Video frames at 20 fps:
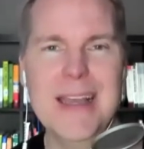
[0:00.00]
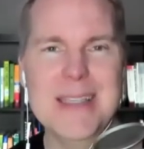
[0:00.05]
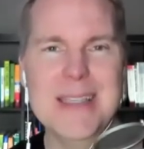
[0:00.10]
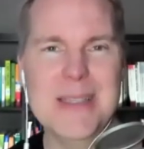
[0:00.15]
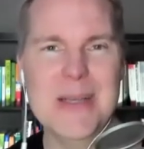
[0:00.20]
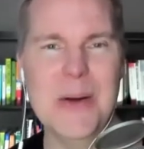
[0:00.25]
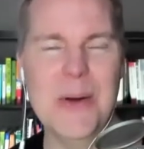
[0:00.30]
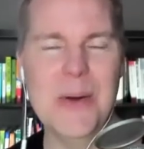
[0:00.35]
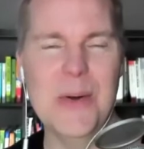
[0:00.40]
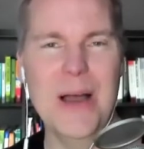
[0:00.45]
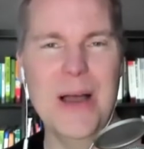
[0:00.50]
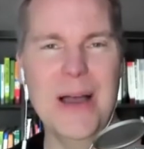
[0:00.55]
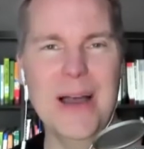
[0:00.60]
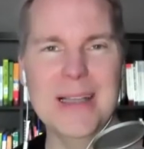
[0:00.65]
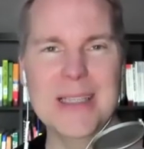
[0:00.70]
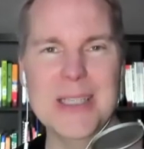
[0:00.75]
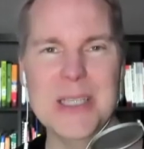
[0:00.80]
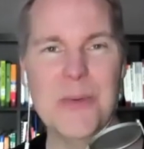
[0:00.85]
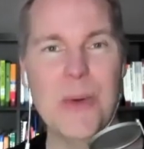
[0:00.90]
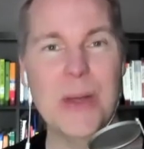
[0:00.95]
So
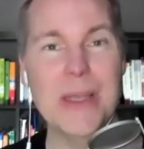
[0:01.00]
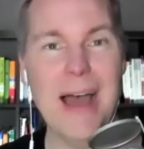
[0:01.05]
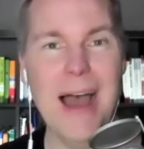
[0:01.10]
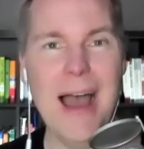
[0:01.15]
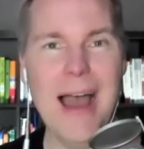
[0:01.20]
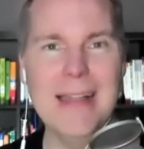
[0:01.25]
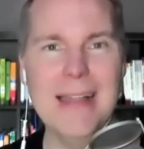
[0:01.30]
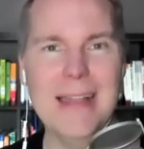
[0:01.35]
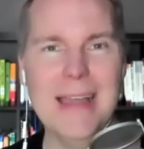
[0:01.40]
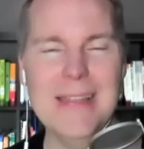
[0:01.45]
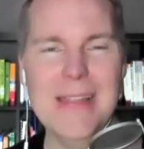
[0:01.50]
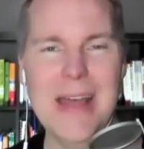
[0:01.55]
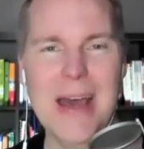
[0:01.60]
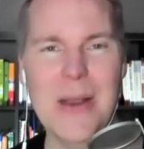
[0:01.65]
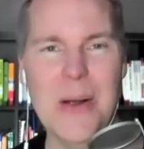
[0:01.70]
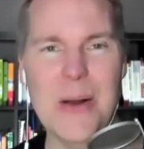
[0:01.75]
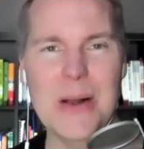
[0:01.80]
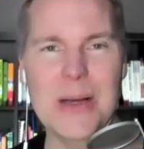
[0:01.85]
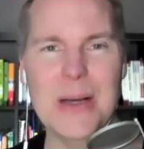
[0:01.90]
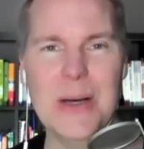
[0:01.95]
just wanted to highlight that
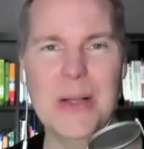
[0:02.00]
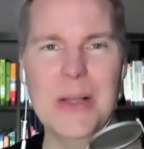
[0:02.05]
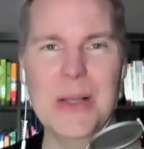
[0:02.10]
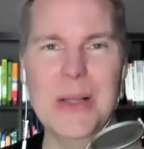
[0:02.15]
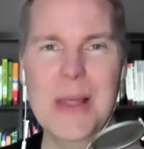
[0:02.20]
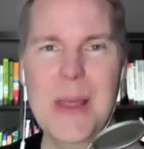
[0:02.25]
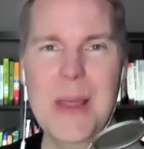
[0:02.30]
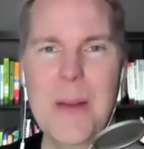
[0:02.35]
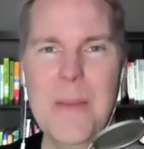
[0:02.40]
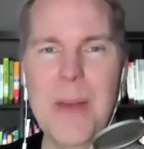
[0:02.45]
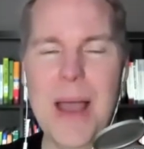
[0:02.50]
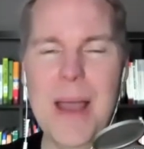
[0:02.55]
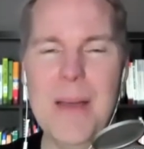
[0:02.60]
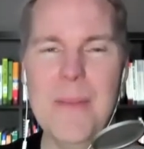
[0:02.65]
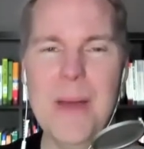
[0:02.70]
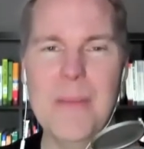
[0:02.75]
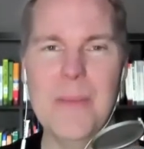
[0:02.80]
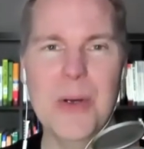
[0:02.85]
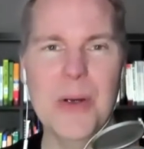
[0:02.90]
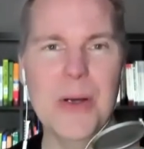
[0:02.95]
article by a
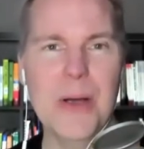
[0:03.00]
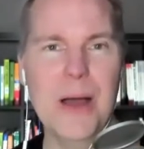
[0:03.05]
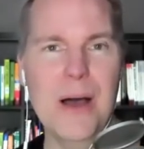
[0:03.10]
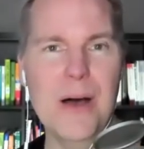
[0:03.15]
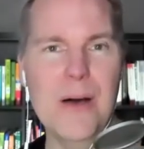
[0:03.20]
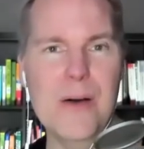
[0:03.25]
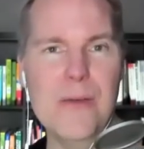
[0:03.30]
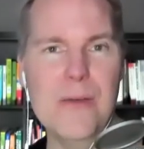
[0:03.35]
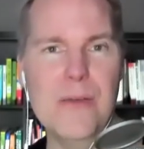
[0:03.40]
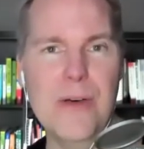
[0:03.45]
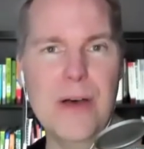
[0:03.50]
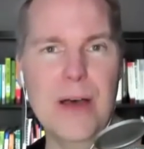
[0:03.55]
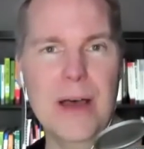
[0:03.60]
member of